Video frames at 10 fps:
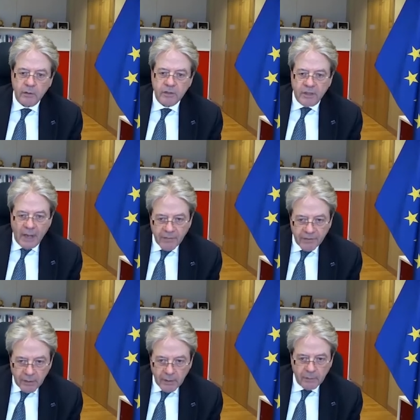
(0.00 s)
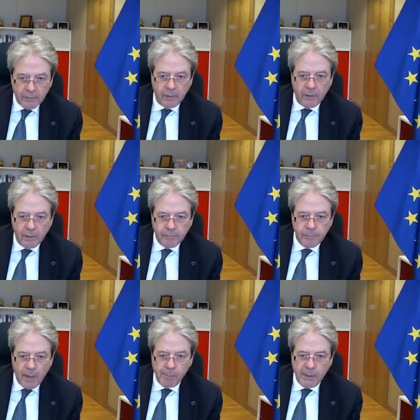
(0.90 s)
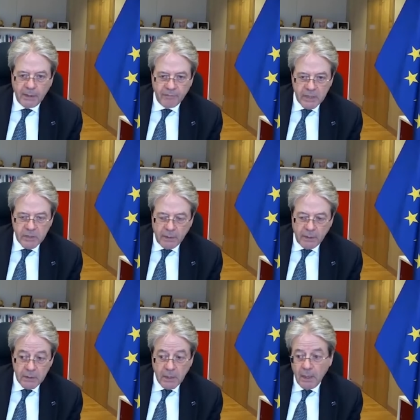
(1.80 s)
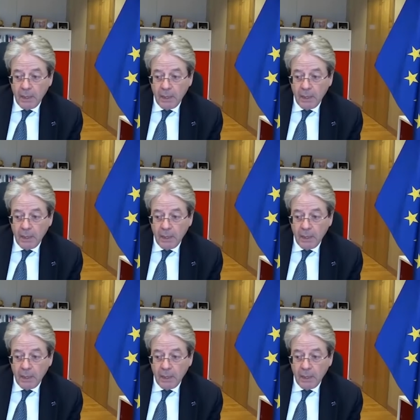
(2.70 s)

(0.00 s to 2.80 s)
strengthening the public investment?